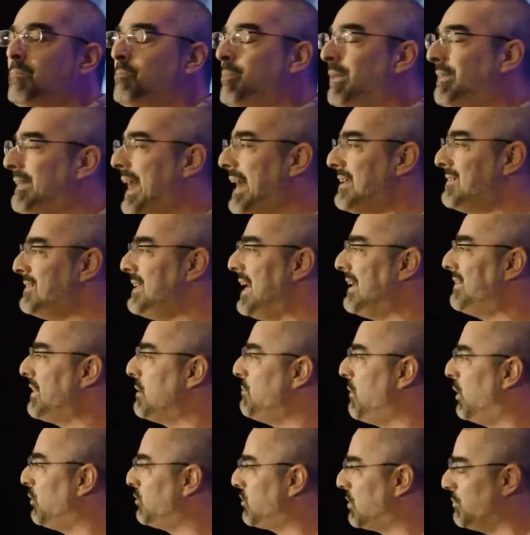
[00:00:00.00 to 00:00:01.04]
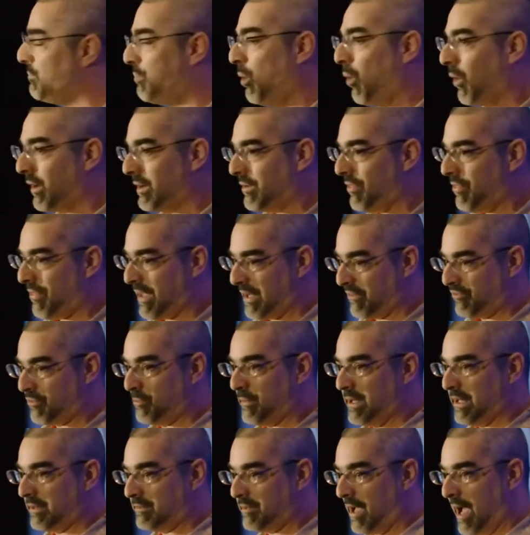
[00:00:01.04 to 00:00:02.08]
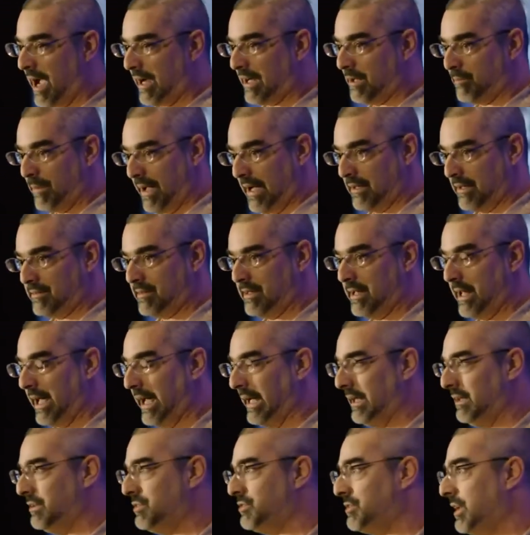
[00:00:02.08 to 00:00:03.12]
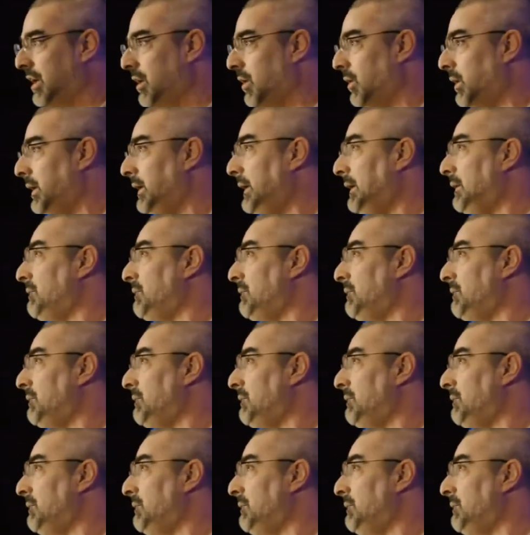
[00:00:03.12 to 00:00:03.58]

but that's not the most important thing for me to talk about today. So,